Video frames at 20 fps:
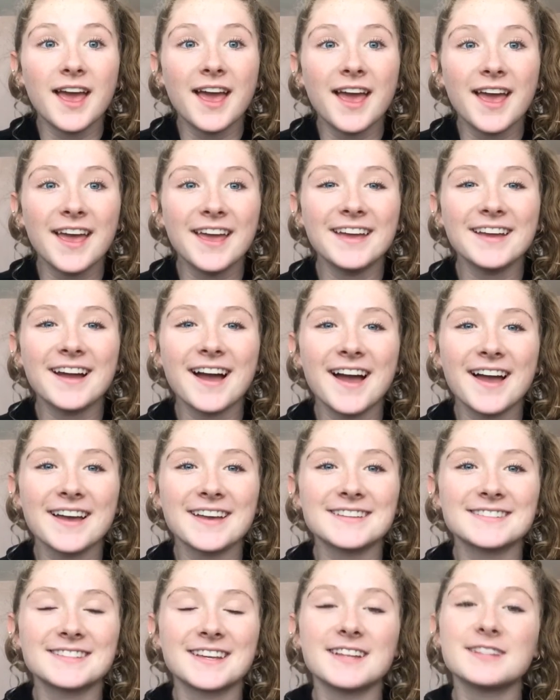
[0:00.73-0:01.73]
Hey
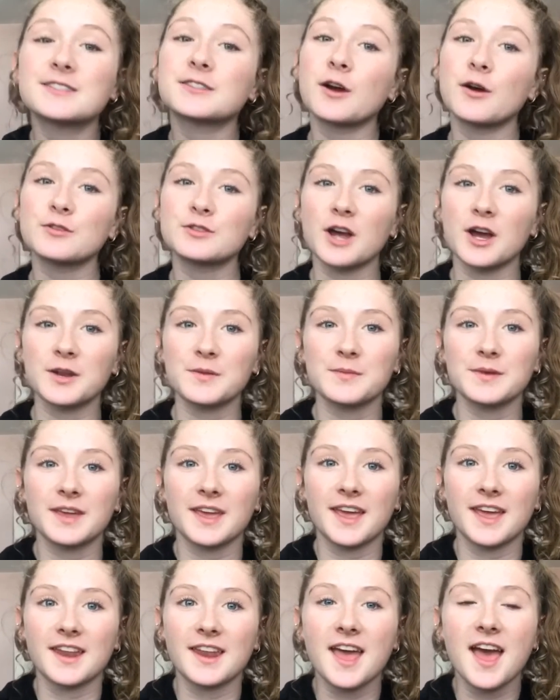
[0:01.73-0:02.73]
guys, it's Coach Autumn
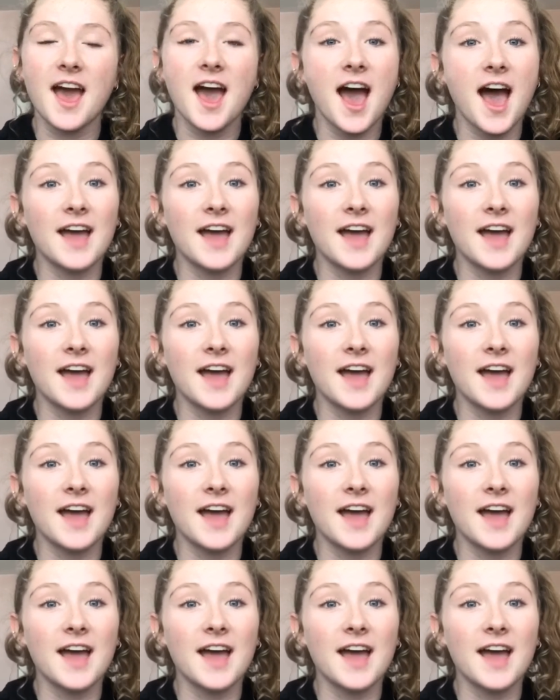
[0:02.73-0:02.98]
again.